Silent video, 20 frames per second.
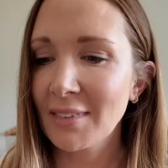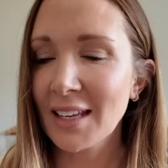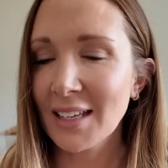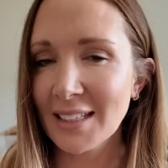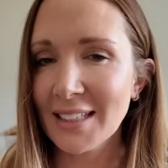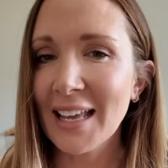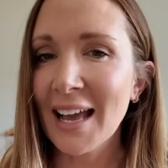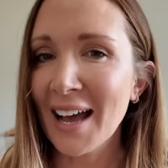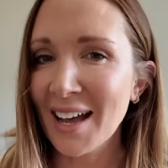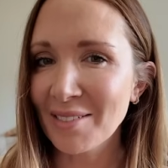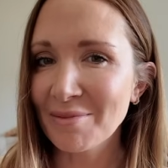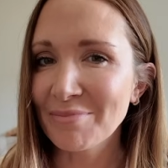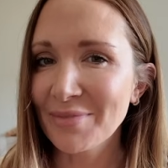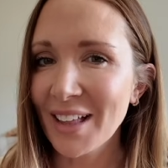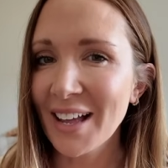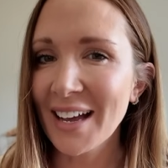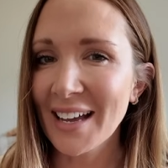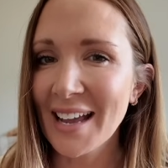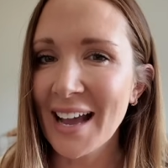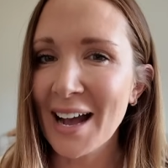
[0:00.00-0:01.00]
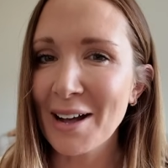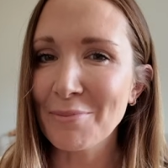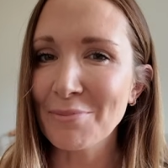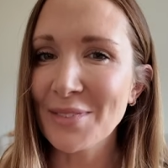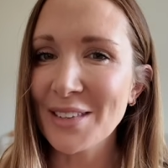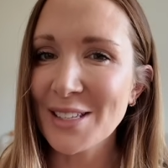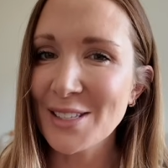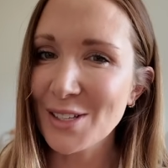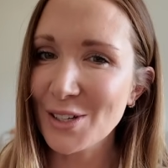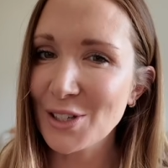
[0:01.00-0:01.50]
"Yeah, I am."
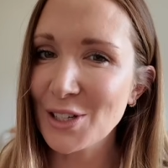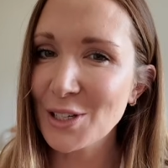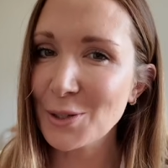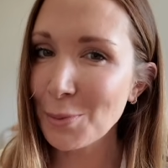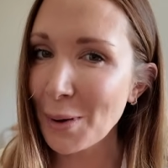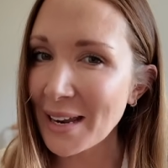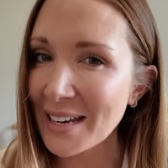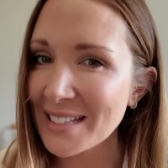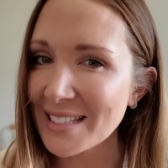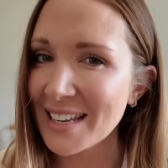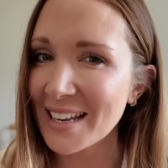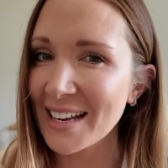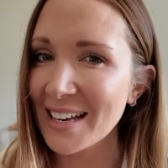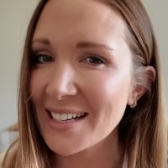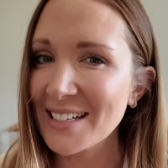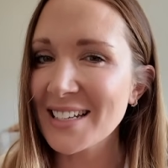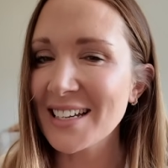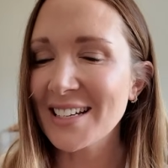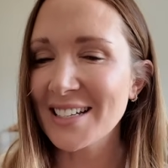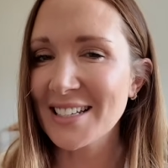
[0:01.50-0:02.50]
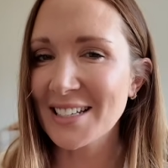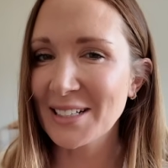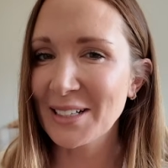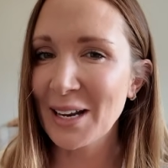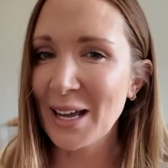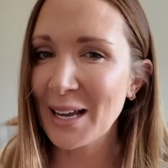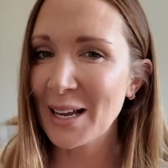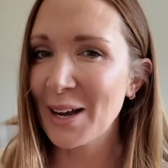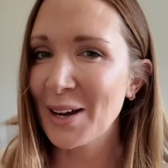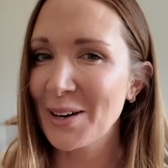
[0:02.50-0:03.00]
And so she's waited until
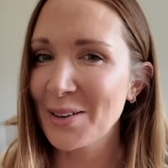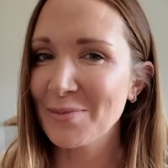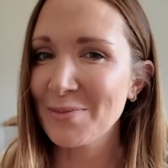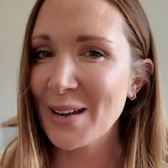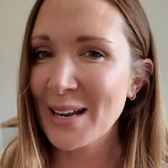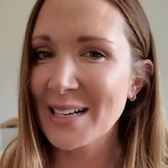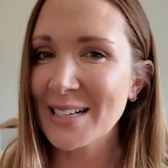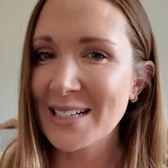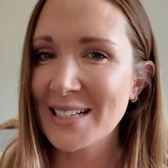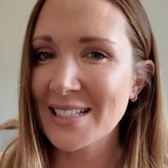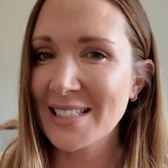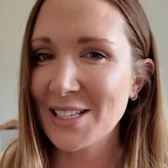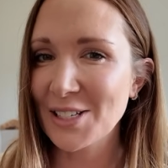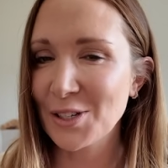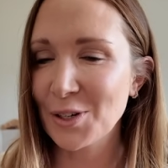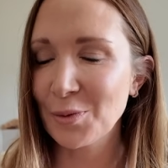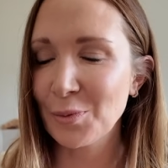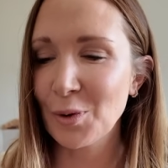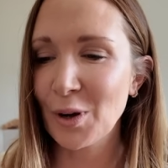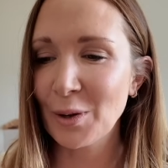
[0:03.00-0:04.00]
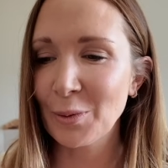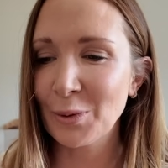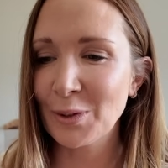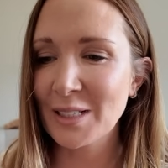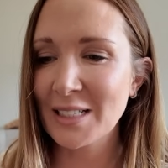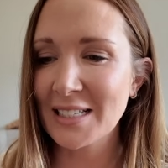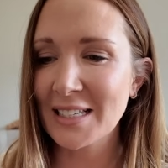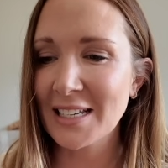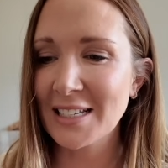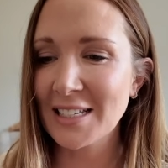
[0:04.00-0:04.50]
I kind of made a decision on what I
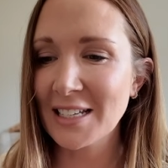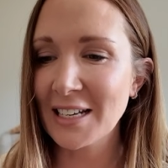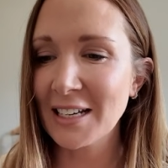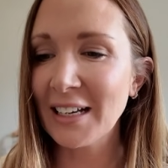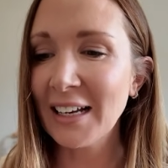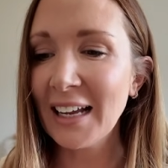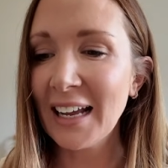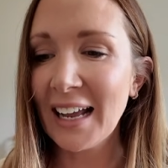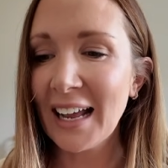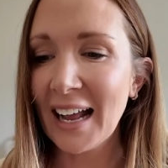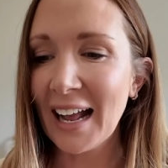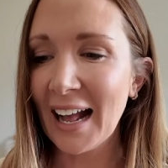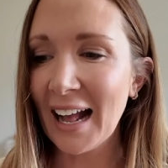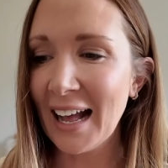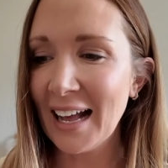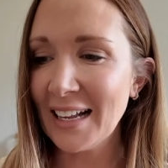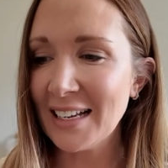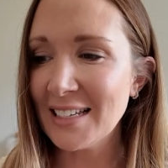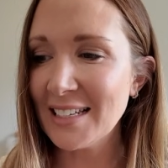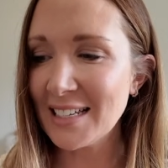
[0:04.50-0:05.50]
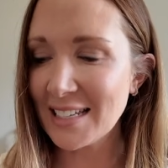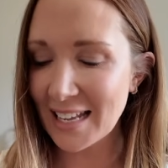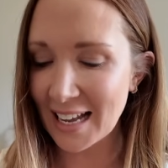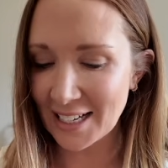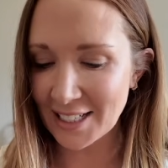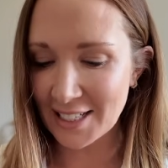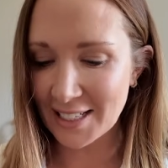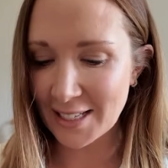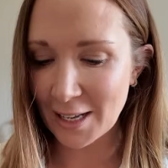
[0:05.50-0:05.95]
wanted to do. And yeah, she's